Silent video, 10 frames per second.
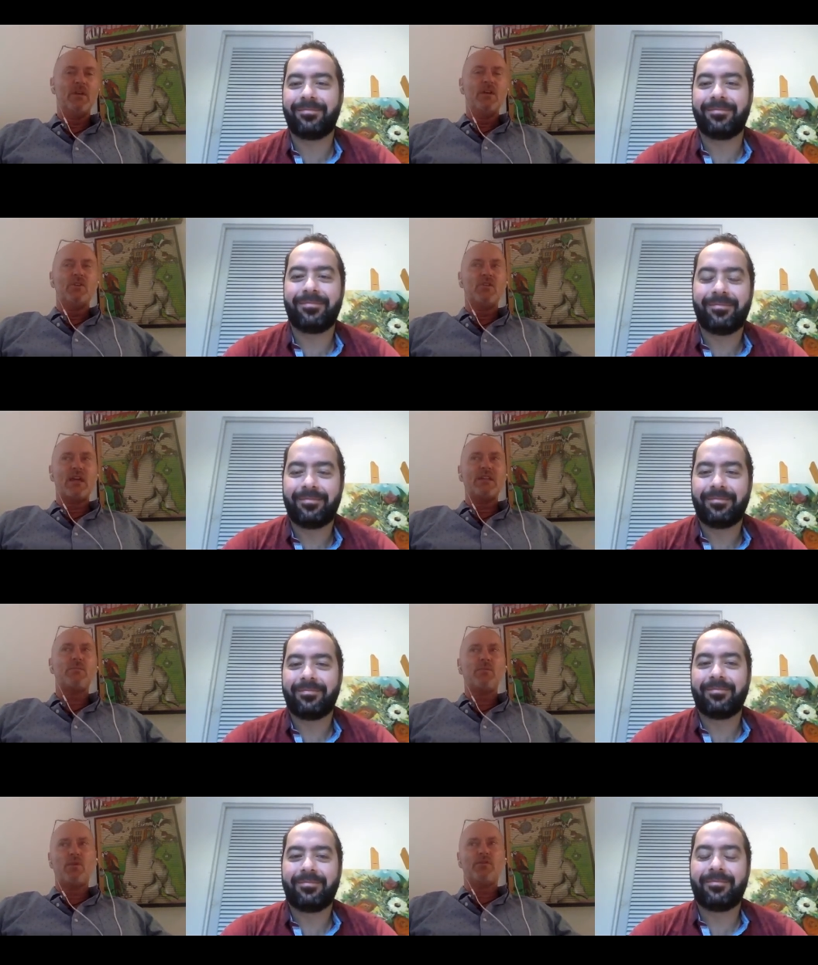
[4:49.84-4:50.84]
Speaker 1: So that's a
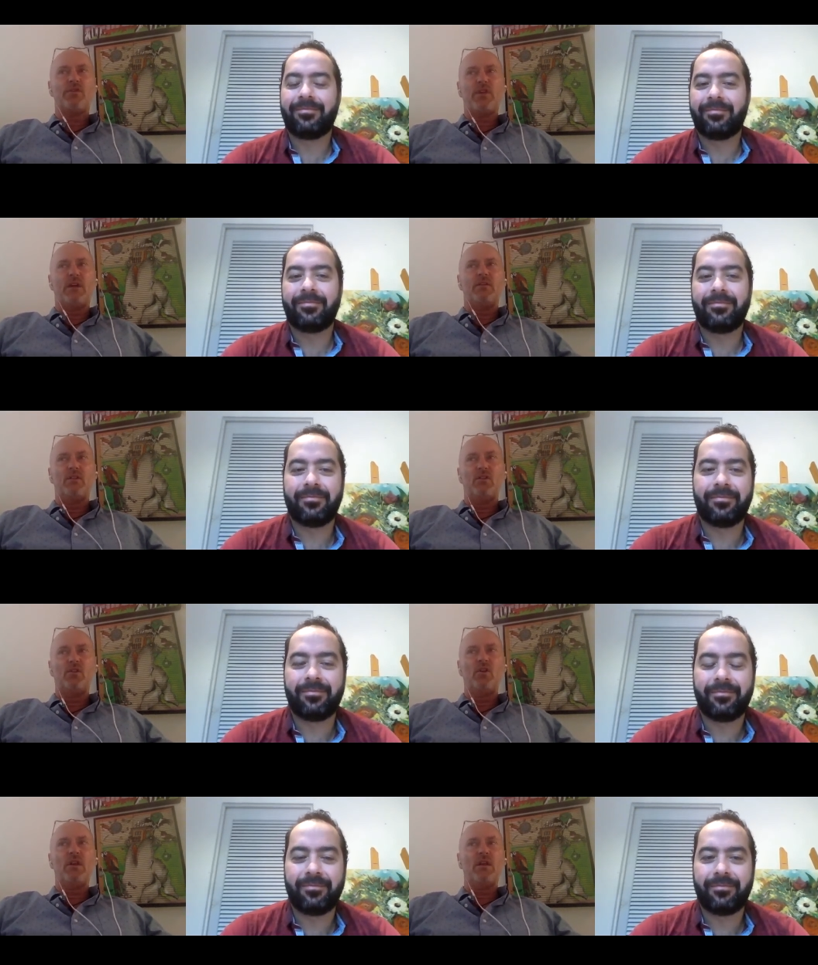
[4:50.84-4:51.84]
beautiful thing.
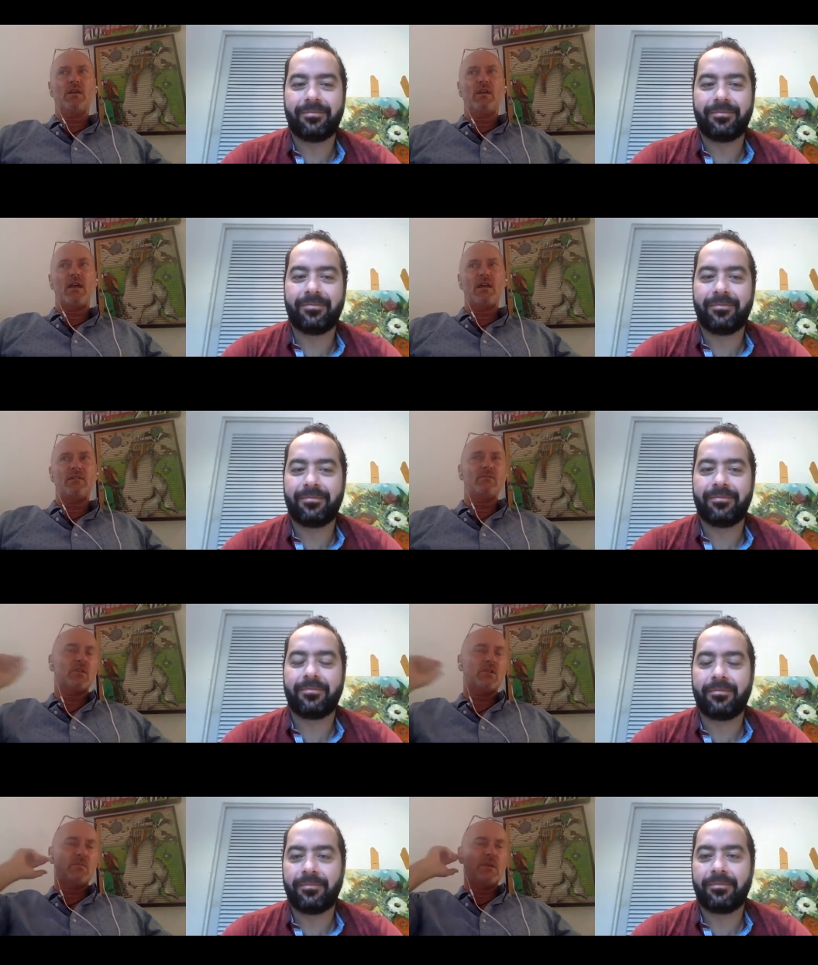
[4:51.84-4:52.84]
Learning and
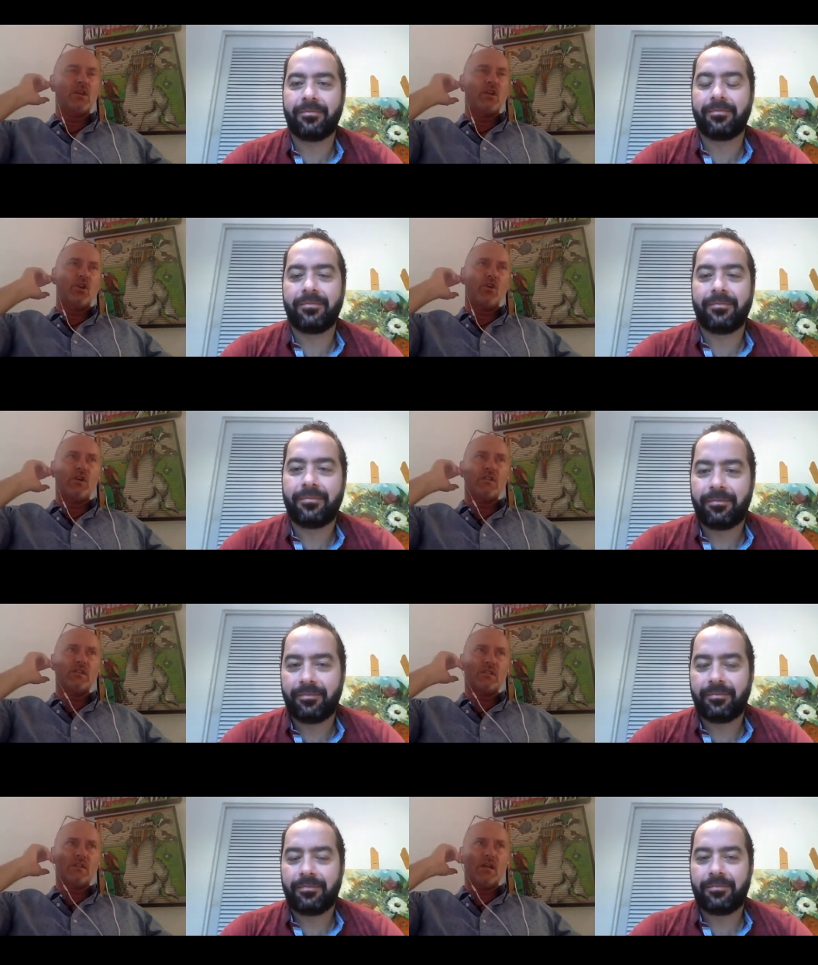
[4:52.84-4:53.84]
being
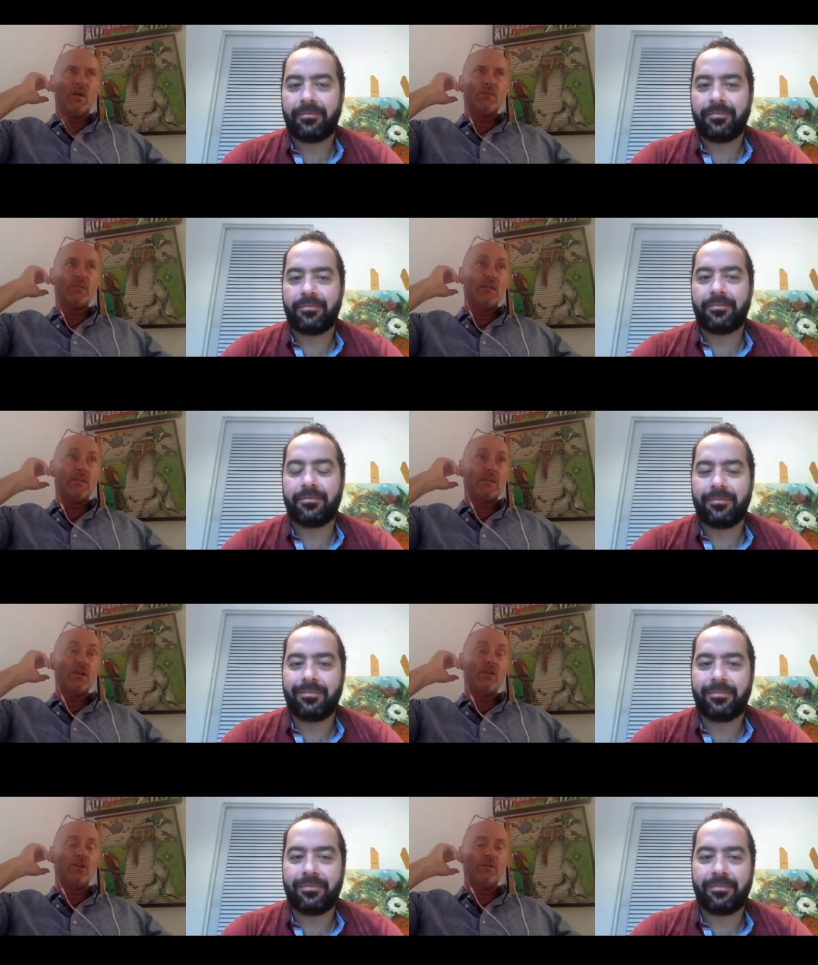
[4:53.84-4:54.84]
curious helps keep us
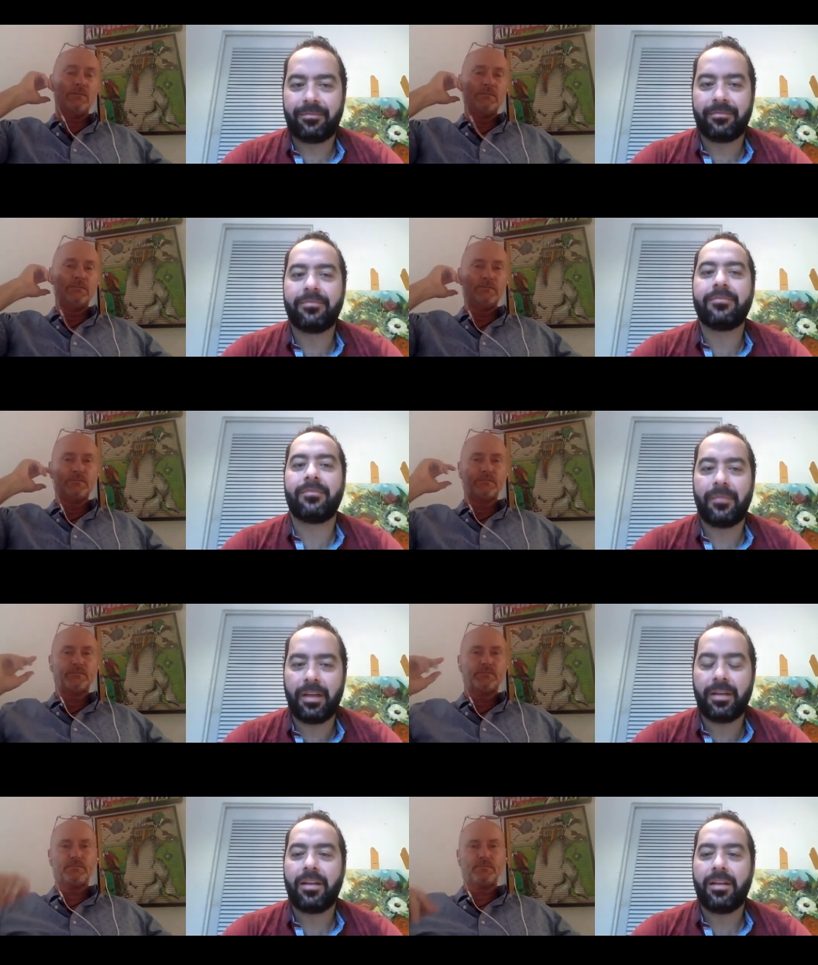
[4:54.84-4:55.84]
younger.
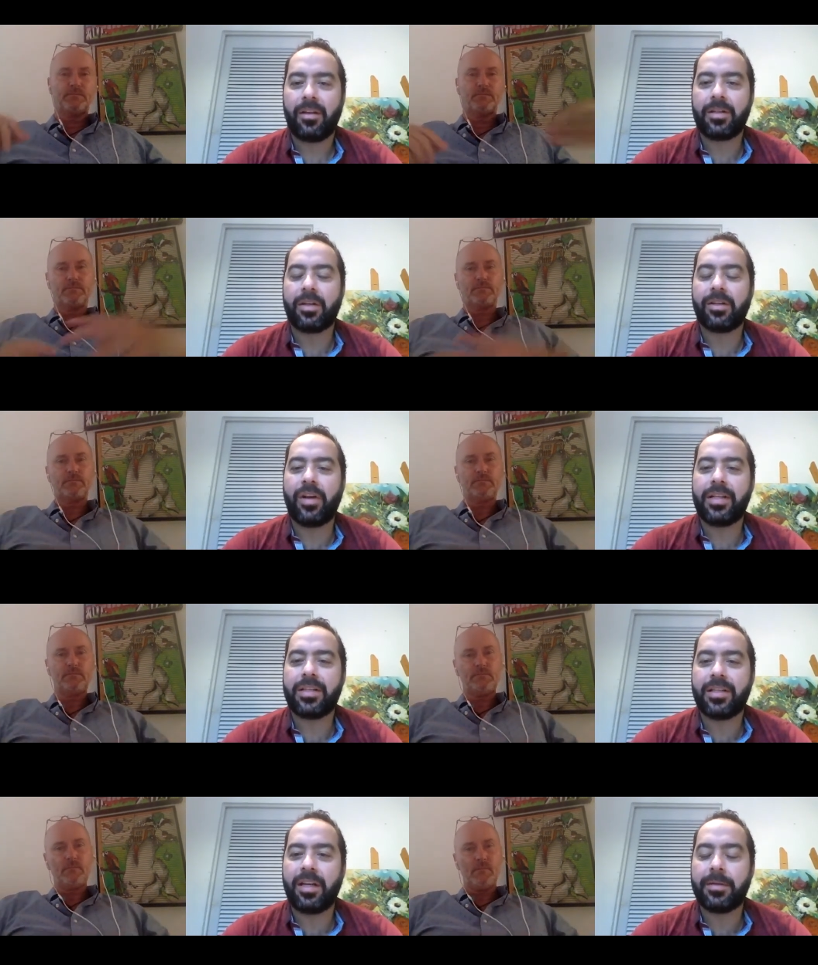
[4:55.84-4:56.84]
Speaker 2: Yeah, those are
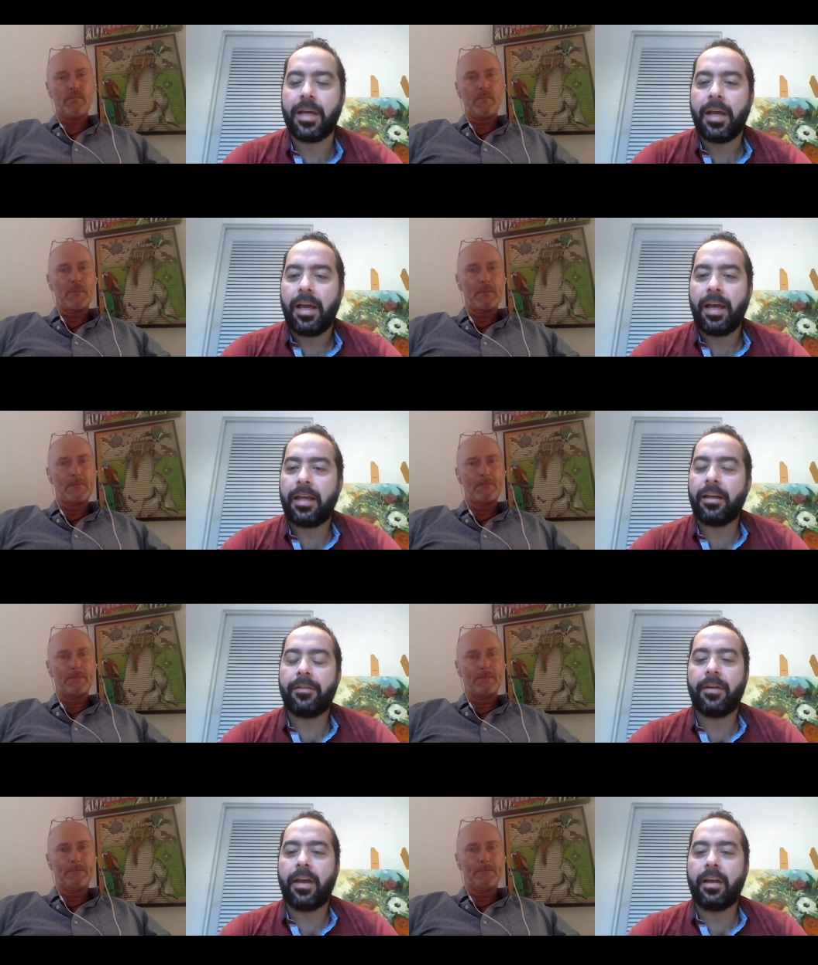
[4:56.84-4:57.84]
great tips. And
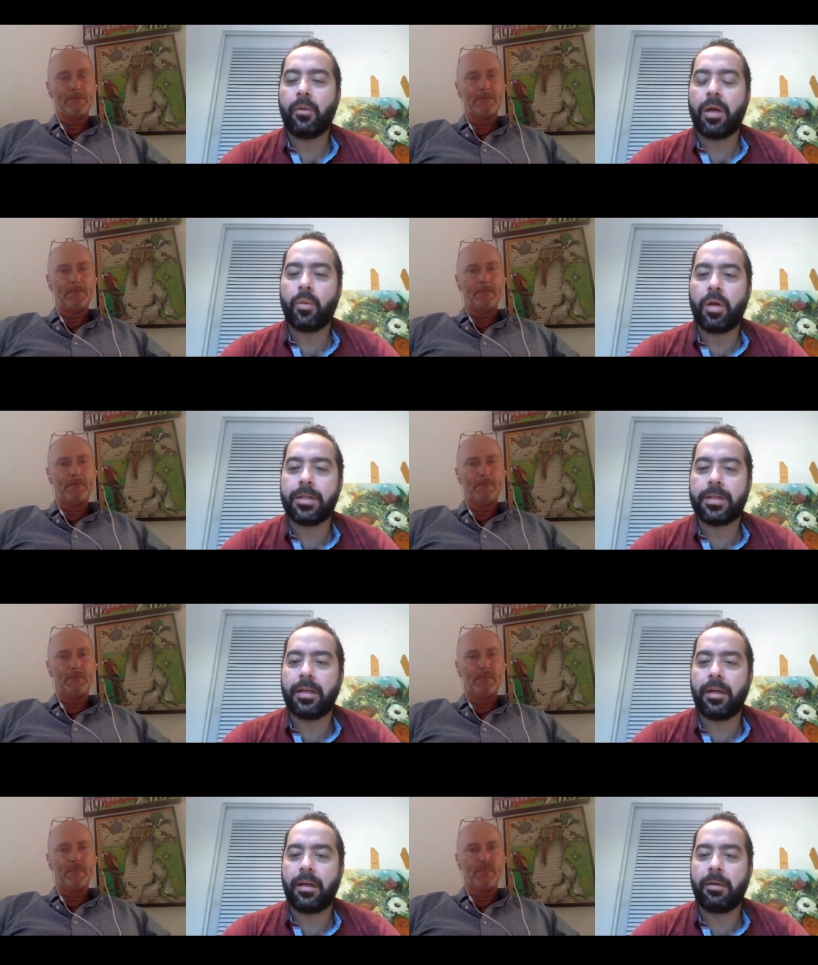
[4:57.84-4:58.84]
if anyone wants
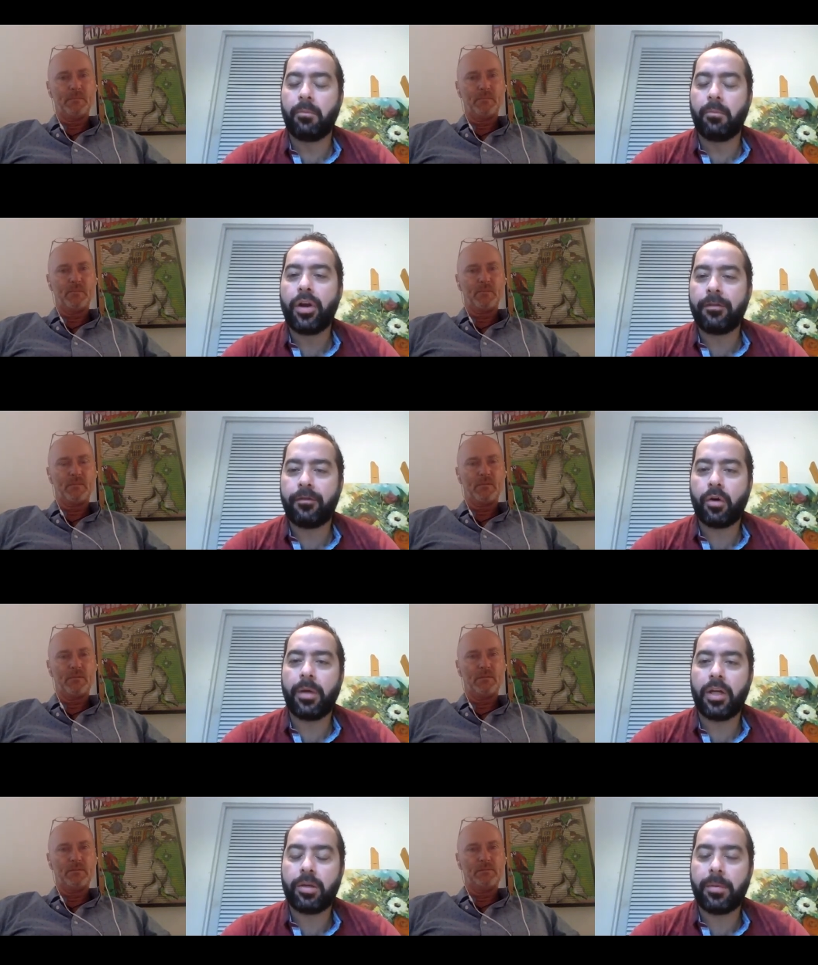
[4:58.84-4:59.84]
uh, more
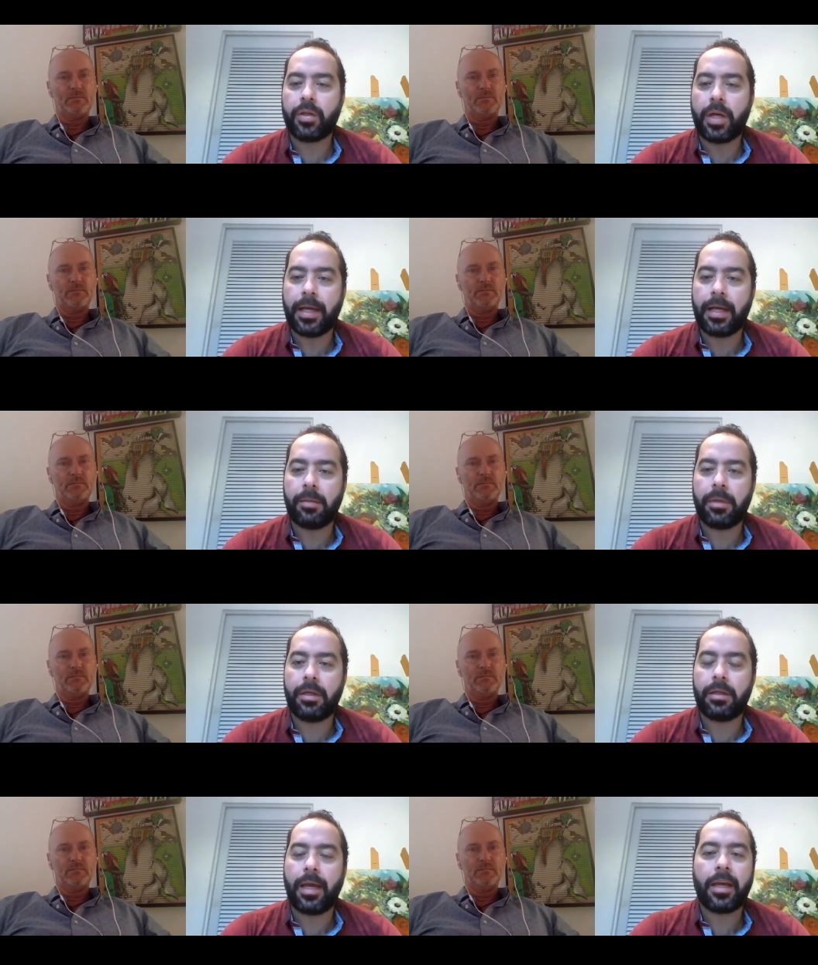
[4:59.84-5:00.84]
information about the
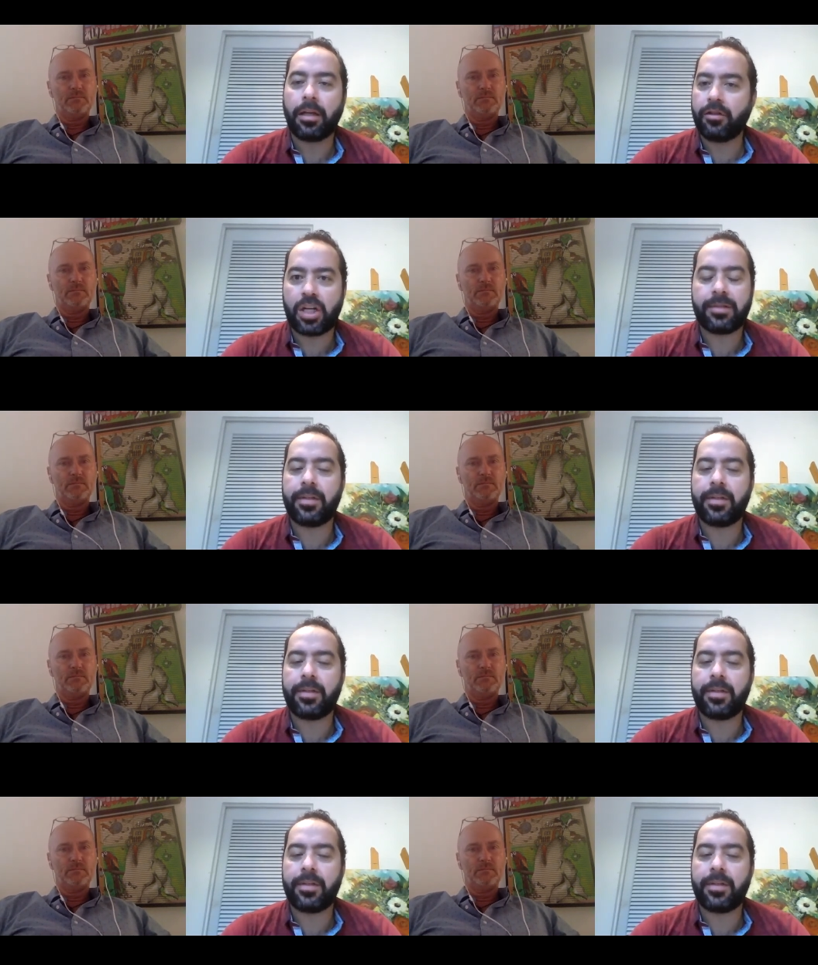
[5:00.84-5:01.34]
academy, they can just